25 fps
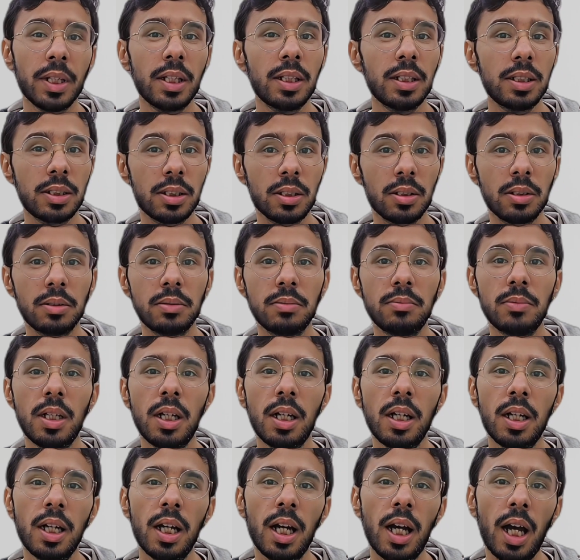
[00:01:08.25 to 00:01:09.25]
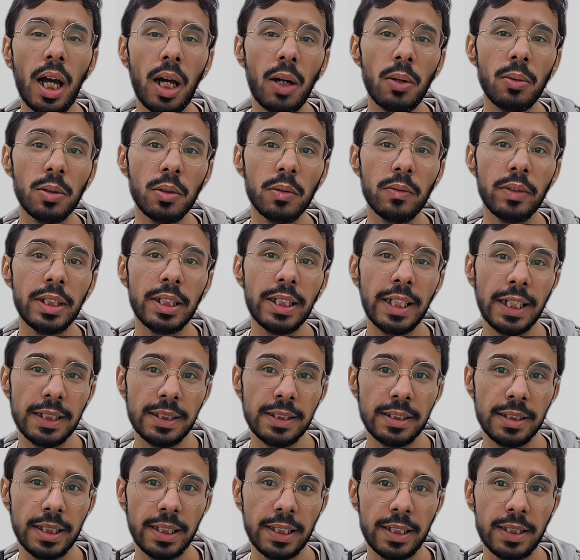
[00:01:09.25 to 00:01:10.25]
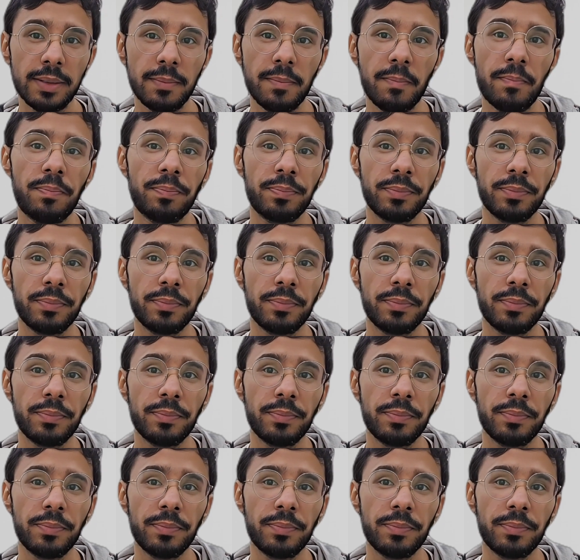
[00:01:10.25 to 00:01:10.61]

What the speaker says: So how do we test it?